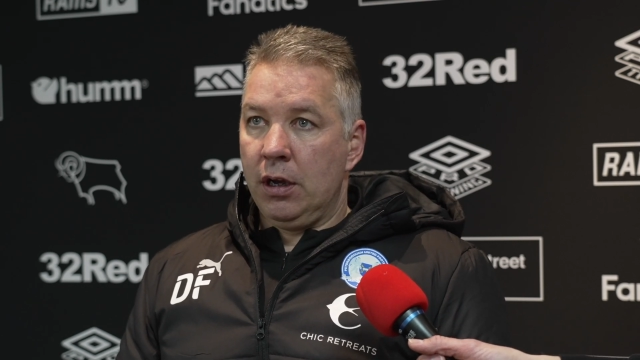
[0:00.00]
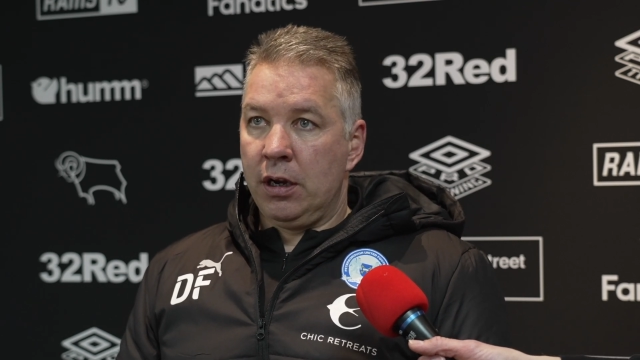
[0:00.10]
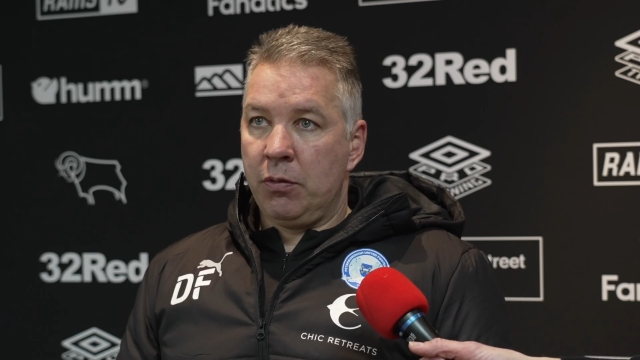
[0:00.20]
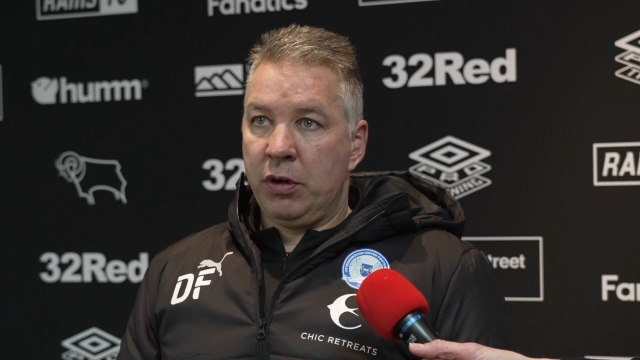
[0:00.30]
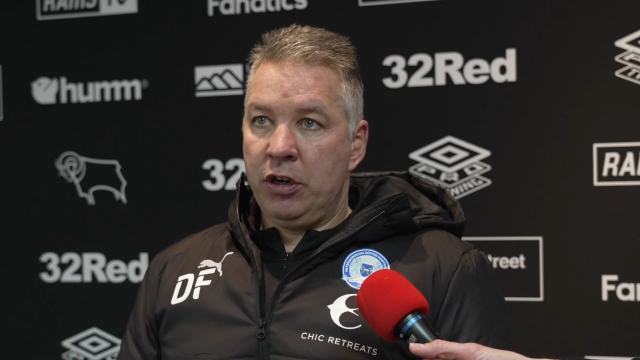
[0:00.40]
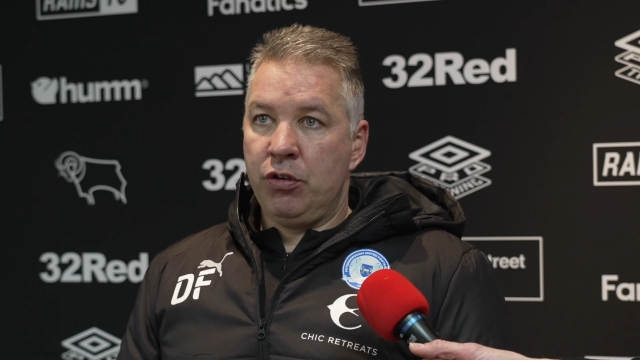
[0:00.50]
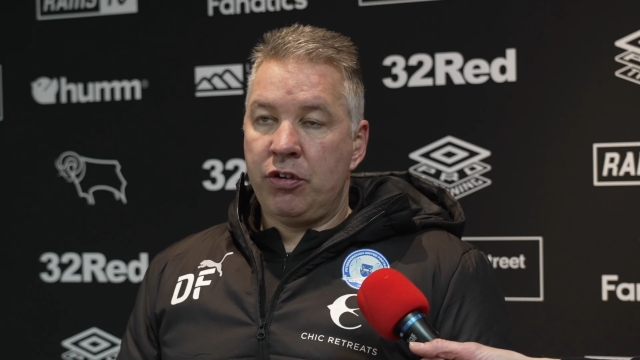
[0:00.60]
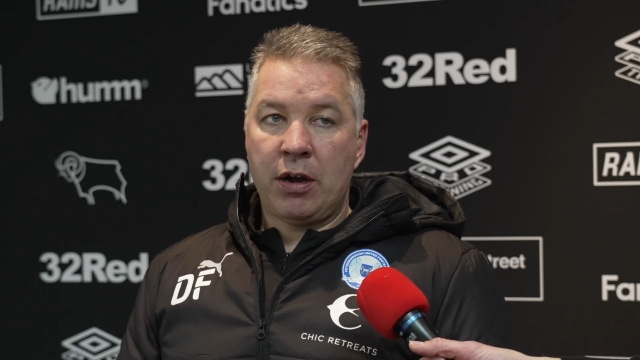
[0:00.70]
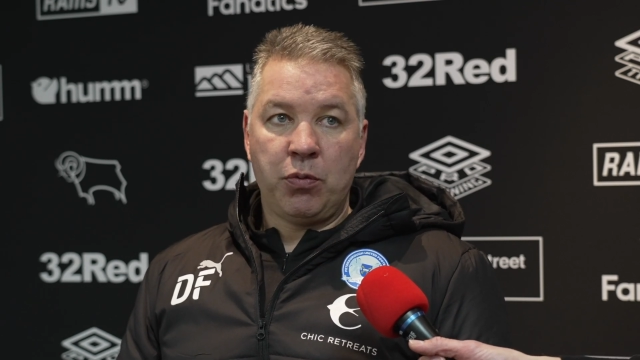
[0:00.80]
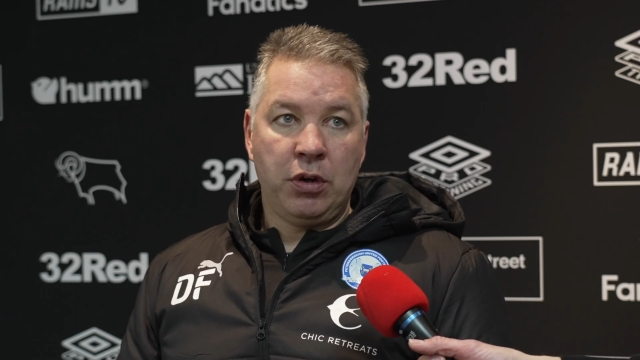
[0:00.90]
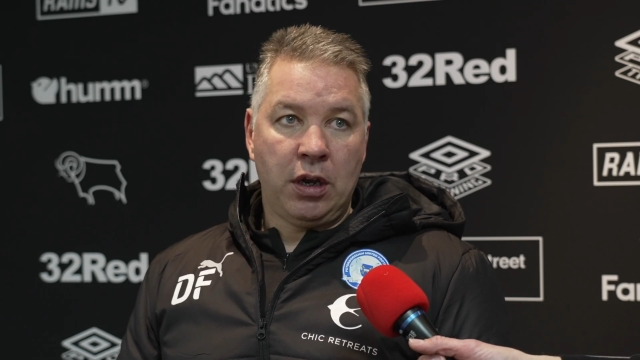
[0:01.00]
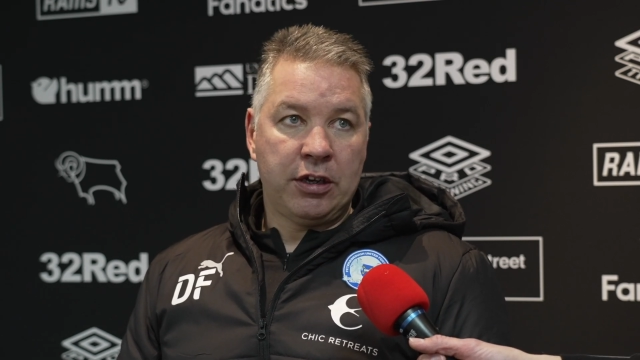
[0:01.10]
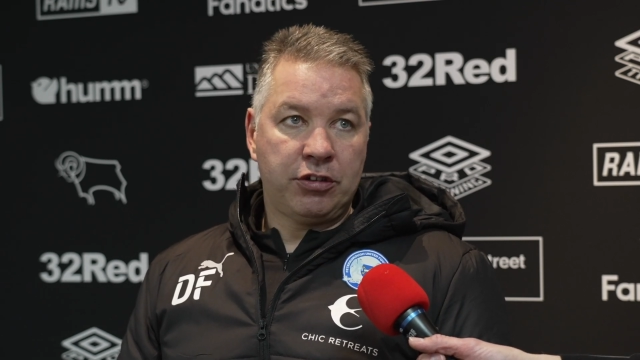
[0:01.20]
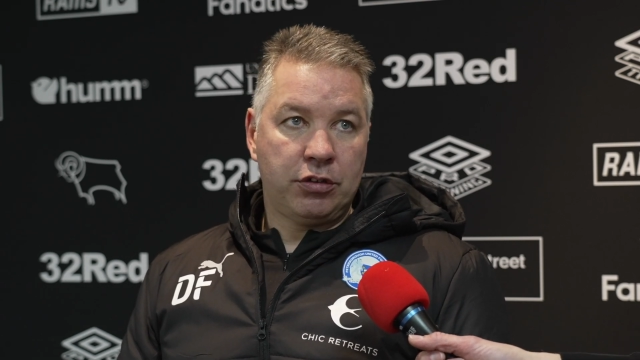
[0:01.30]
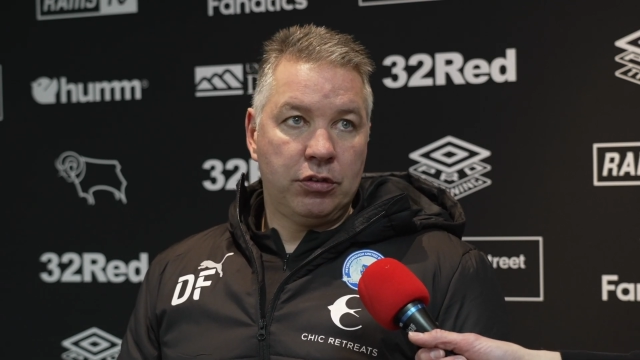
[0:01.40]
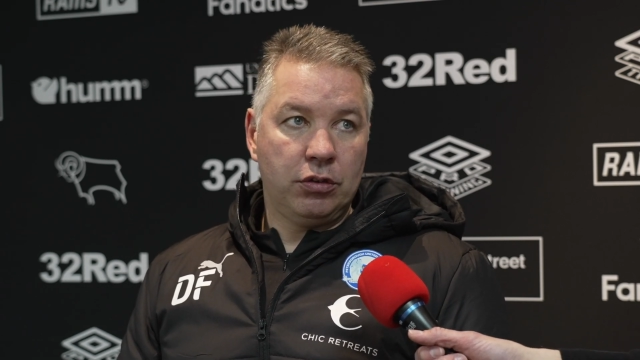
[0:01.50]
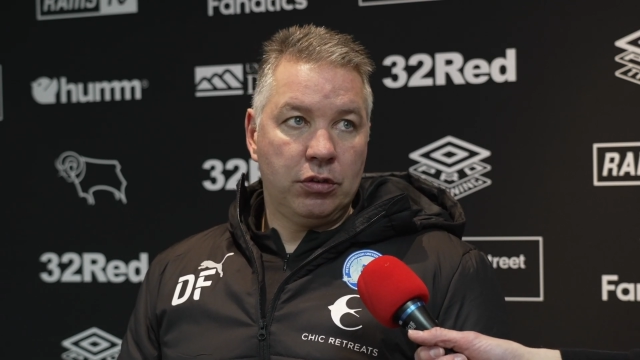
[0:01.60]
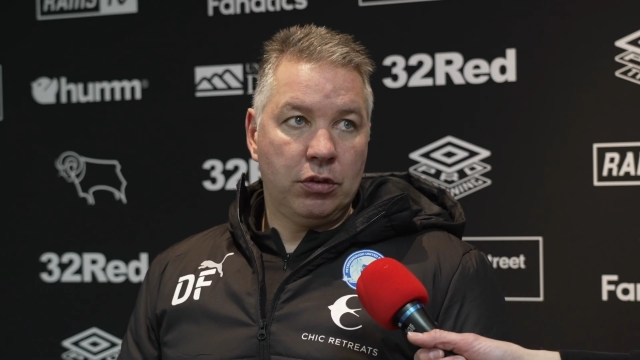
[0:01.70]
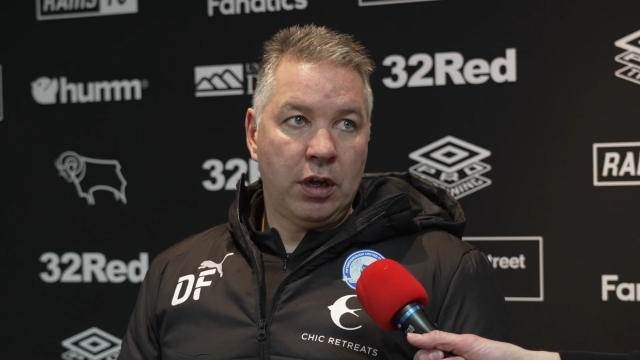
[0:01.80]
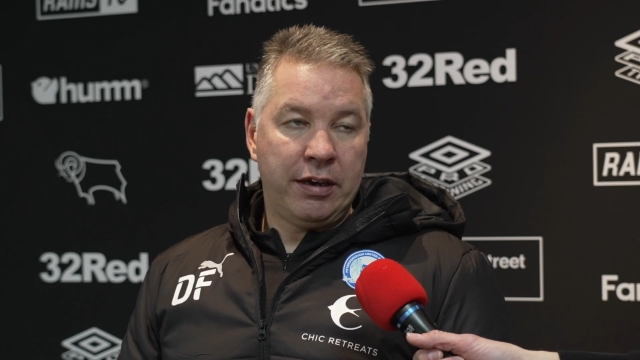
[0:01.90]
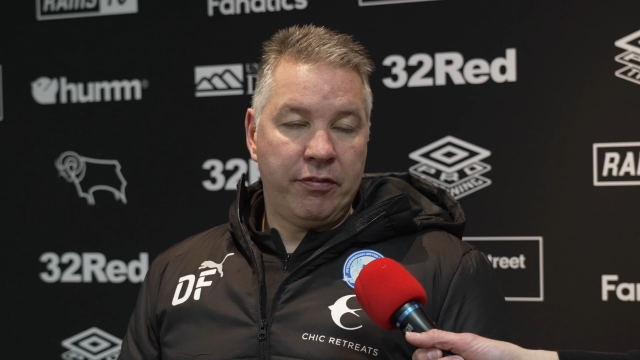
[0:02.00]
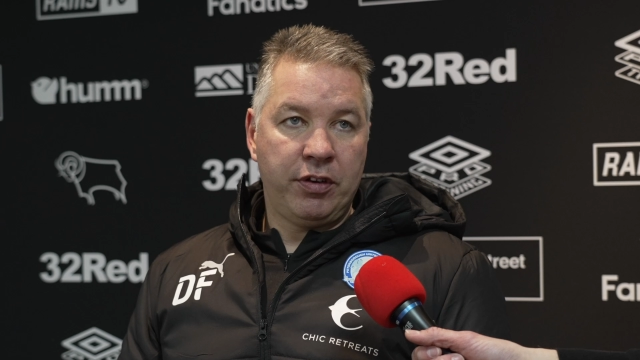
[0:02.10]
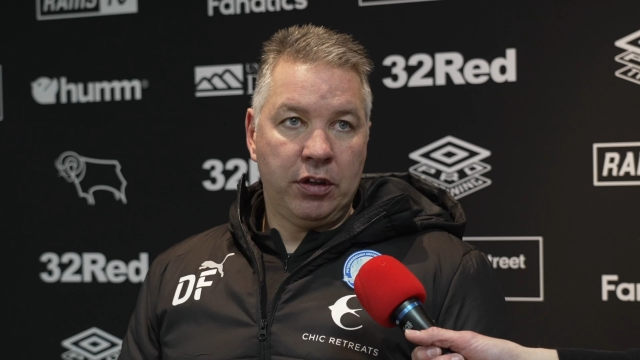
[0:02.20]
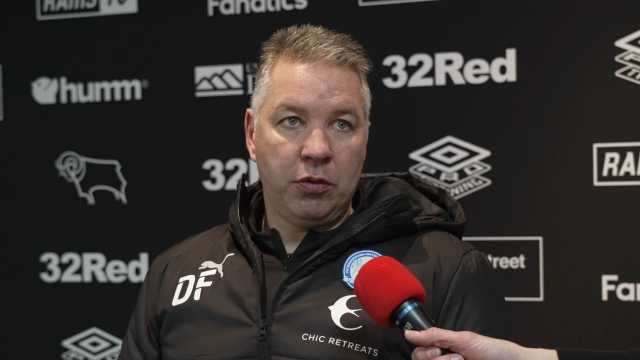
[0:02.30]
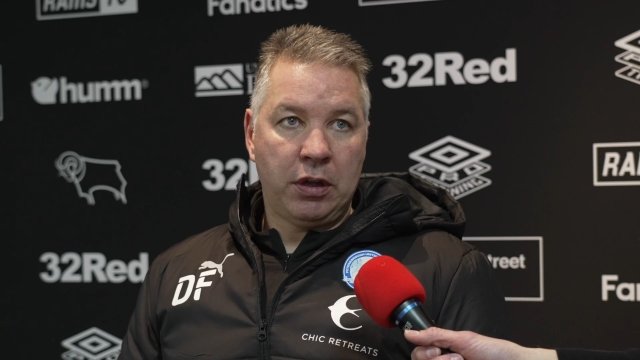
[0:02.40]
and we knew Jack wouldn't last, I didn't feel he'd